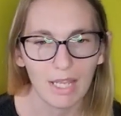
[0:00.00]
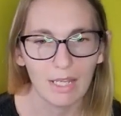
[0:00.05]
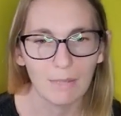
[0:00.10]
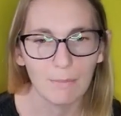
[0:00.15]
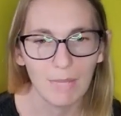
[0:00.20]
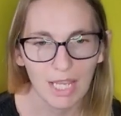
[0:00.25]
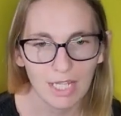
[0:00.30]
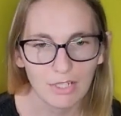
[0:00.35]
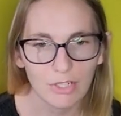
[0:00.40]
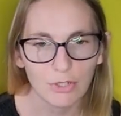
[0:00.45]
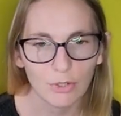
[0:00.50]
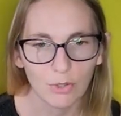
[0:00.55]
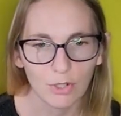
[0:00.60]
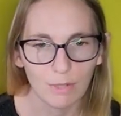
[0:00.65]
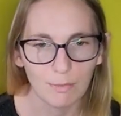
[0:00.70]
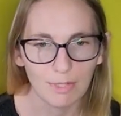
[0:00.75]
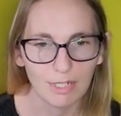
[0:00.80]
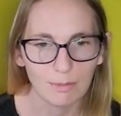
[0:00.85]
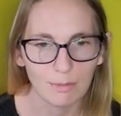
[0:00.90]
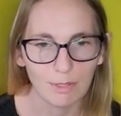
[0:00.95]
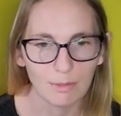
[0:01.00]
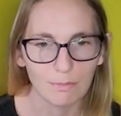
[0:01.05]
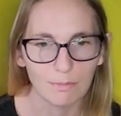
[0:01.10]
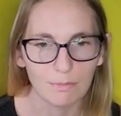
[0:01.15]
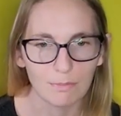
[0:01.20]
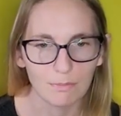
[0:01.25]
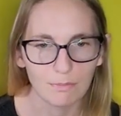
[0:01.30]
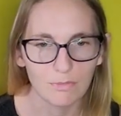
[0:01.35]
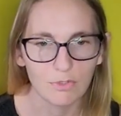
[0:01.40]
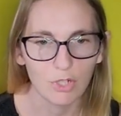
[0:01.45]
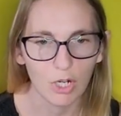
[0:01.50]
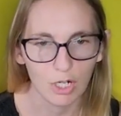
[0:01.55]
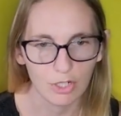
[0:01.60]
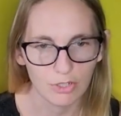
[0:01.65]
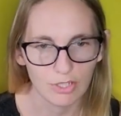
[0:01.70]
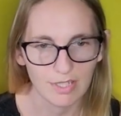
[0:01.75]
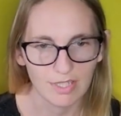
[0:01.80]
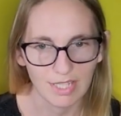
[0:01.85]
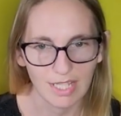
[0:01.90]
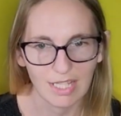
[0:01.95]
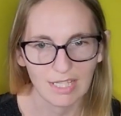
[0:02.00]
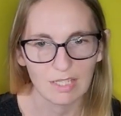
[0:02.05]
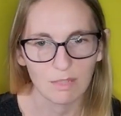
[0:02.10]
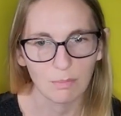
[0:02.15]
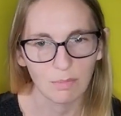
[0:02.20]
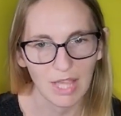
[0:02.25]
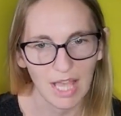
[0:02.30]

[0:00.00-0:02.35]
mandatory minimum charges against